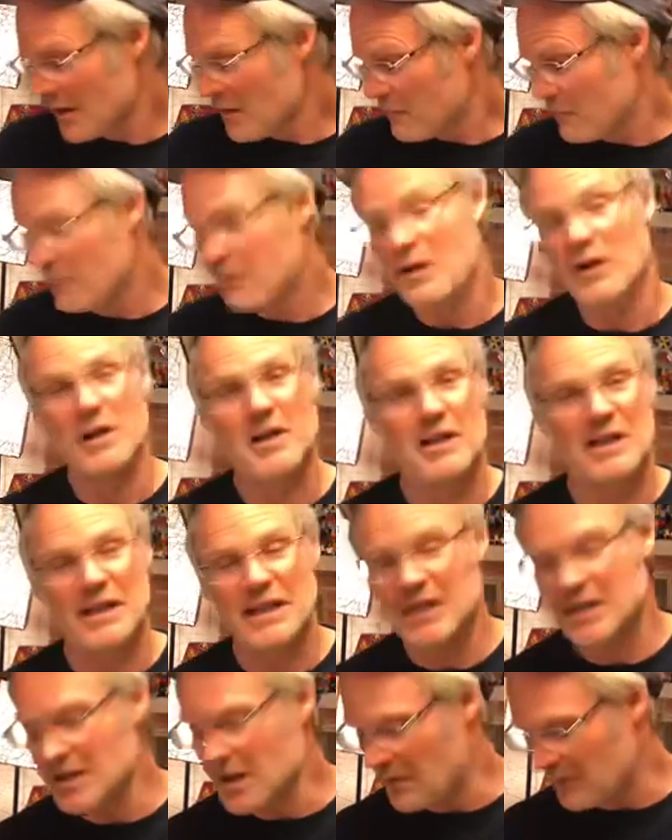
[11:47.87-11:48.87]
Funnily
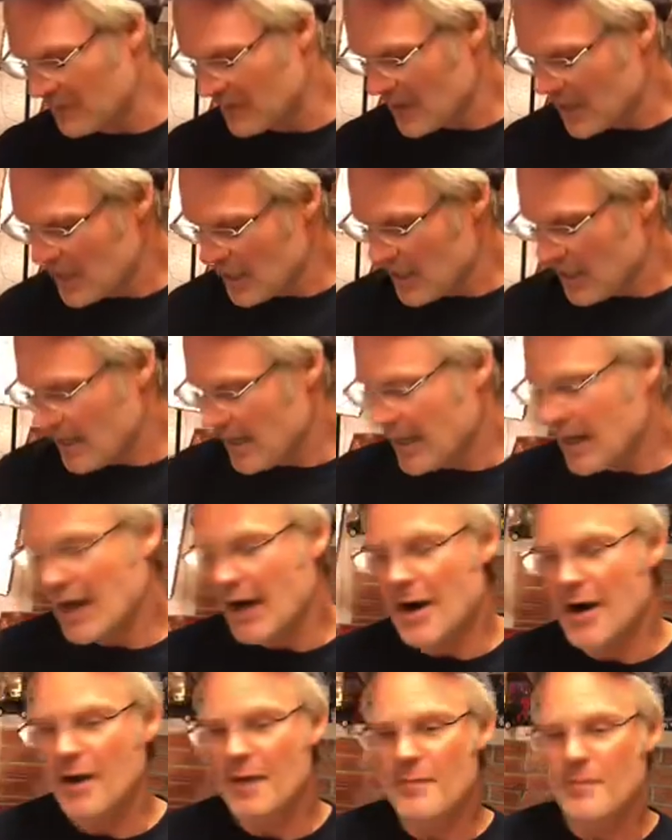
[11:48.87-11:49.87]
enough,
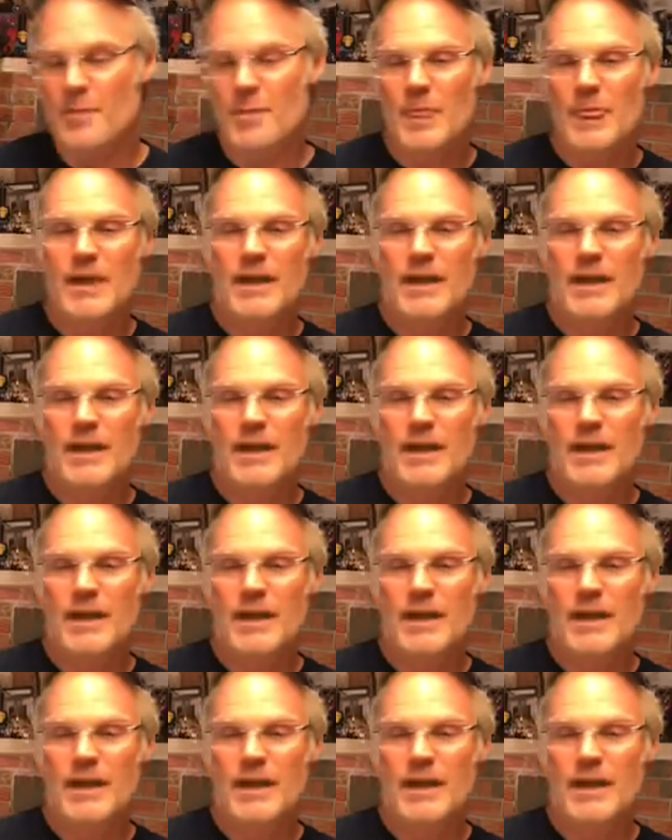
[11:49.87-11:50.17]
um,